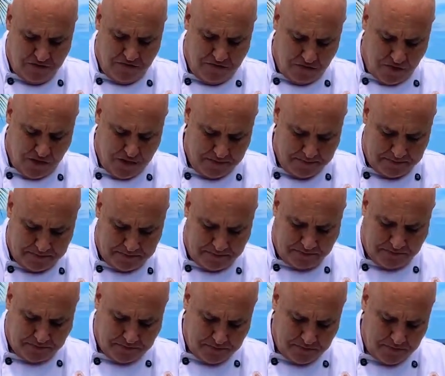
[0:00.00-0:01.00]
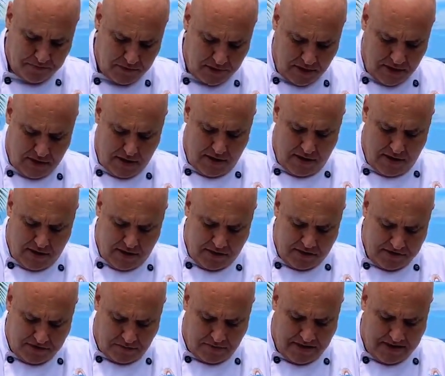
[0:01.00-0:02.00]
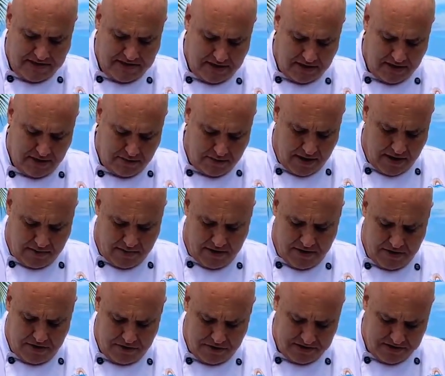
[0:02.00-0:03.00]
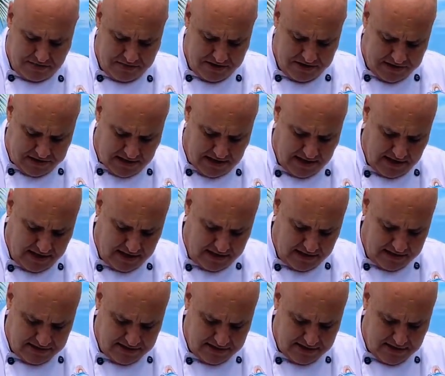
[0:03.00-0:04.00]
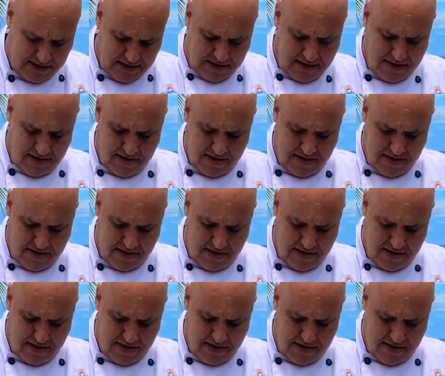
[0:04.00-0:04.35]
for. So basically what I'm going to do is I'm just going to get this done.